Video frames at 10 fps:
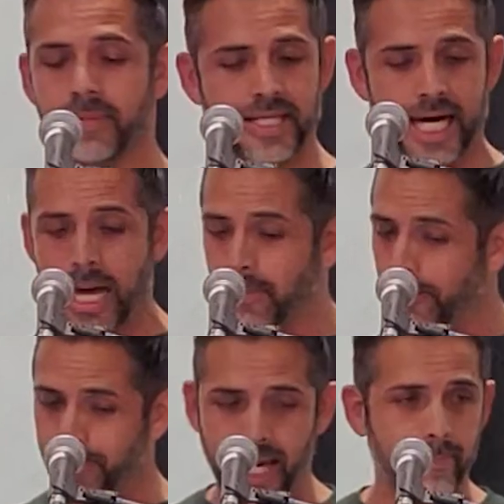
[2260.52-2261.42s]
But God, I'm
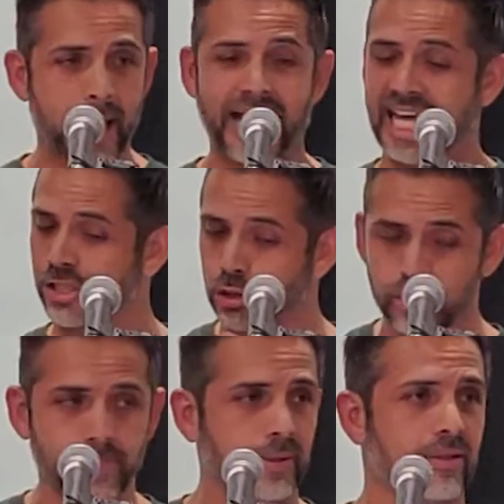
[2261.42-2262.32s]
going to pay it back as soon
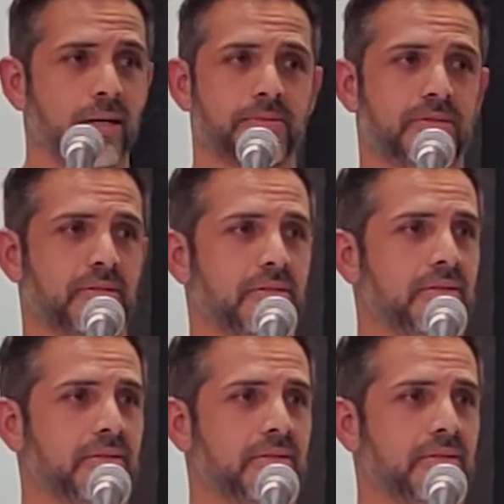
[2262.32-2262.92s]
as the bill comes.